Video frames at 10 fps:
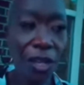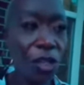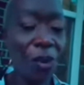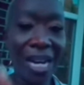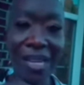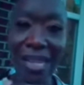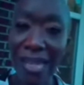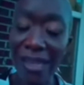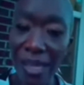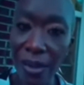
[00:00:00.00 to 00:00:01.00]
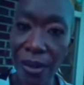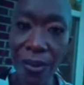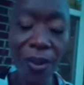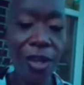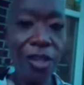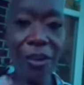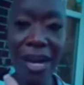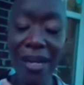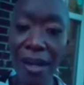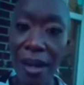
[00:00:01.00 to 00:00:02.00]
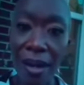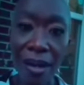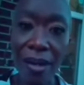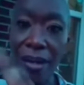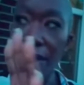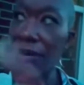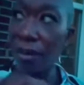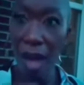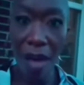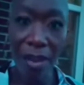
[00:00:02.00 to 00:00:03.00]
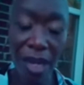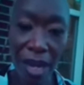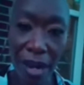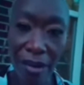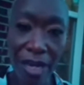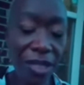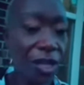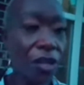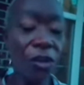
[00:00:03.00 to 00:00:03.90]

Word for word: You had a Latino. You had uh, Kamala Harris.